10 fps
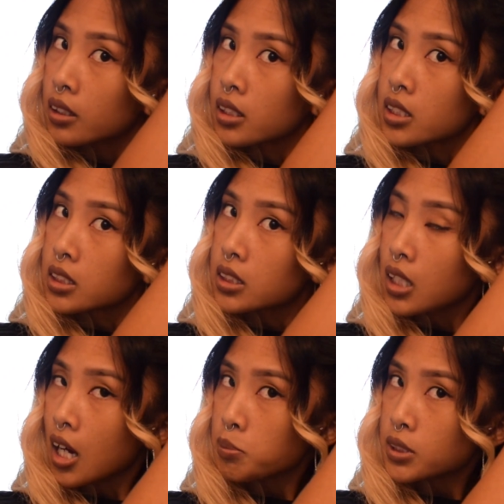this
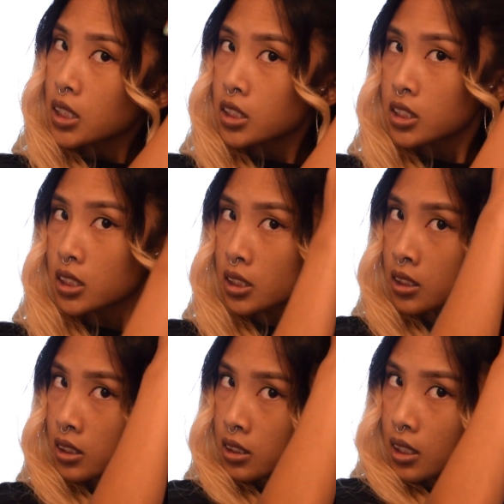top
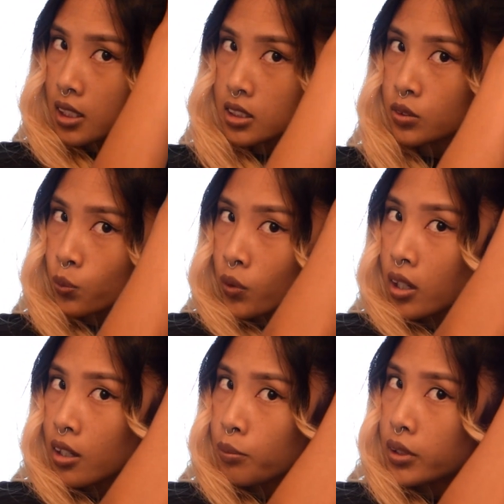section as
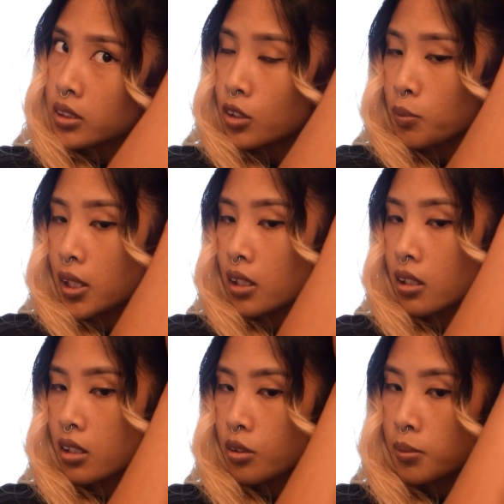well, but it's going to be a
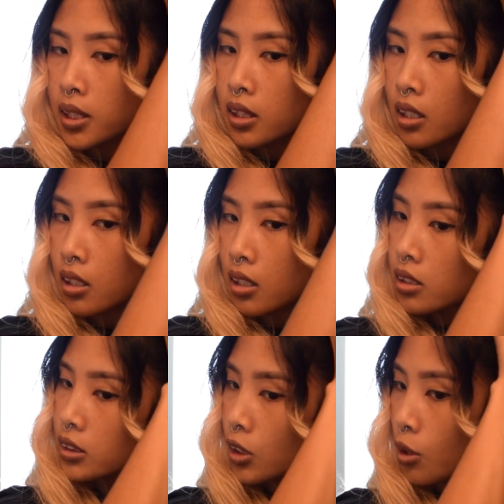little bit
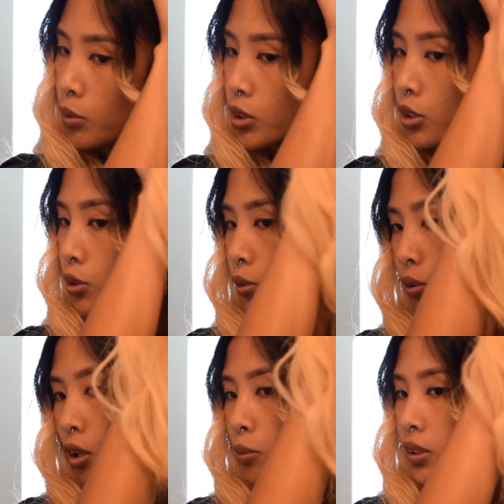thicker, so I'm going to do
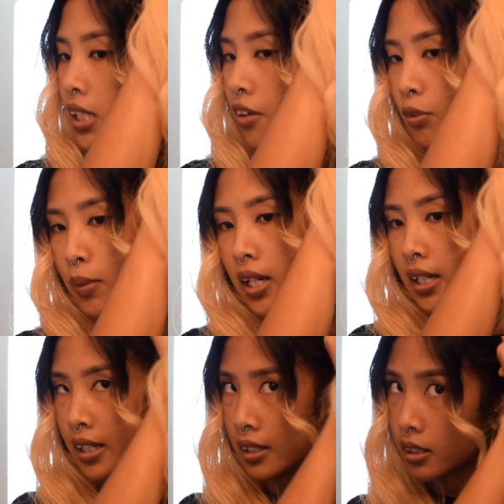almost half of my
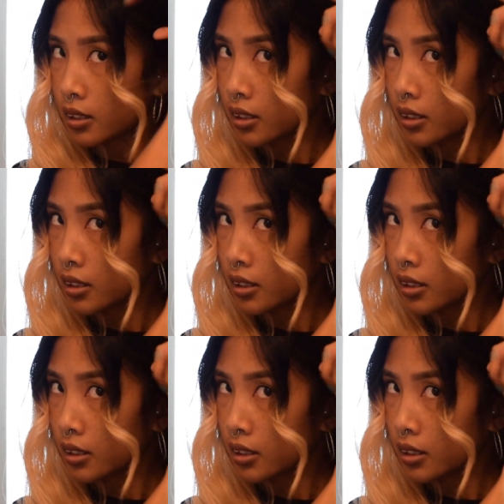head,